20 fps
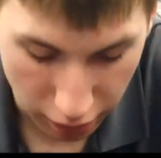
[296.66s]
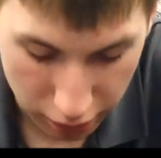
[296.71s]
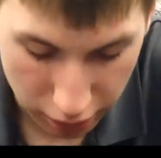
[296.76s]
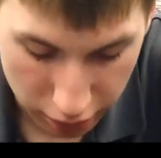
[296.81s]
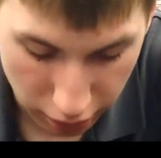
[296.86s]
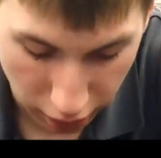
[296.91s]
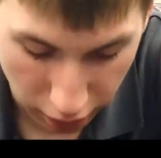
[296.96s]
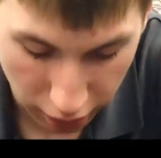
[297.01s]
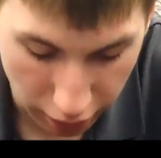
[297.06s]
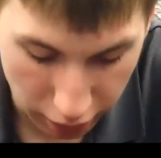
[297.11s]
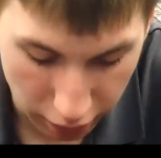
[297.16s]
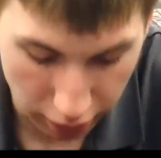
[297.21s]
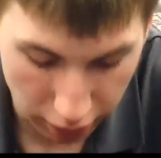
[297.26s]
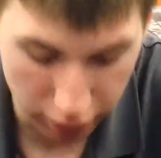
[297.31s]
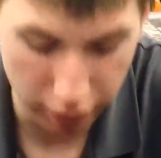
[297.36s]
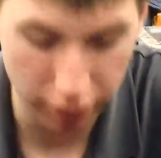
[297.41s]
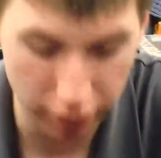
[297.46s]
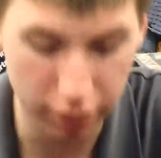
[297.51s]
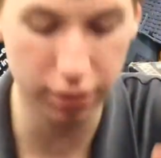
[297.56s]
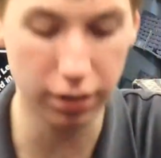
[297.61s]
not too long ago.
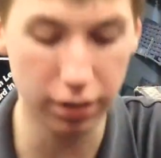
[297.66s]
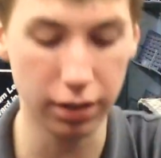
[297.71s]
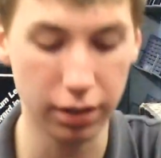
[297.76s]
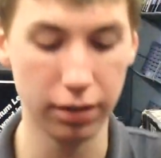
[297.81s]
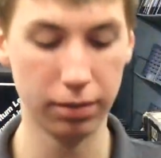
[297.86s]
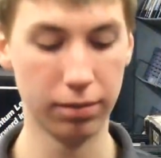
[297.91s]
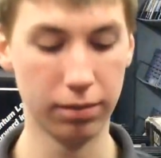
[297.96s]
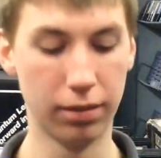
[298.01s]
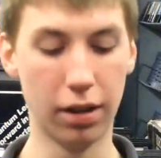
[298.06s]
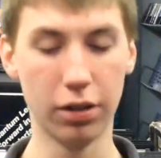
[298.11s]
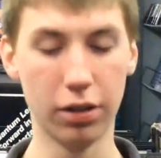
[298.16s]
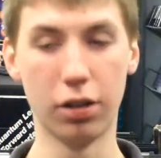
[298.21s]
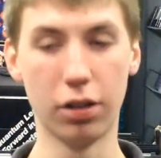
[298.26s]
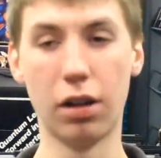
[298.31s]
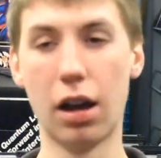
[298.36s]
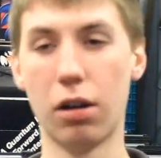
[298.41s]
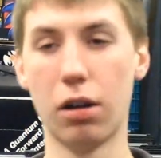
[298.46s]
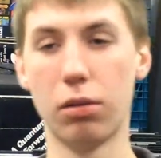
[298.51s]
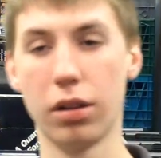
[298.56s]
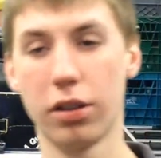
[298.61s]
So let's see. I don't know
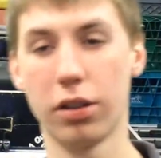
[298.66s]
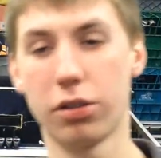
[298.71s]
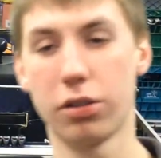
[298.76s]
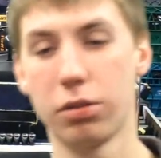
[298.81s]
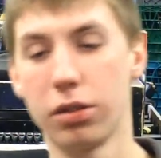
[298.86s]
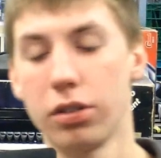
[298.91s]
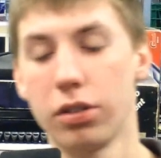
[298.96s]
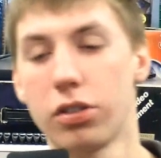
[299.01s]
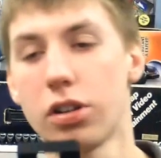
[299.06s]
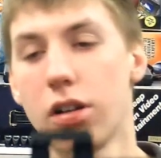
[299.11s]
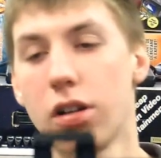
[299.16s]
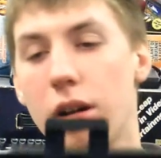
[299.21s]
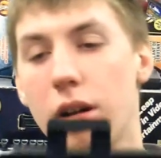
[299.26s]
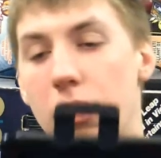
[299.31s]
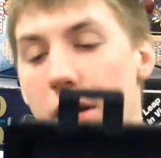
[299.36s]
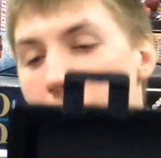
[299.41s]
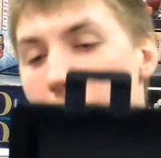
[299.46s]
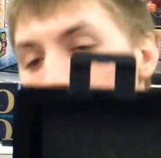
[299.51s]
how well this will show up.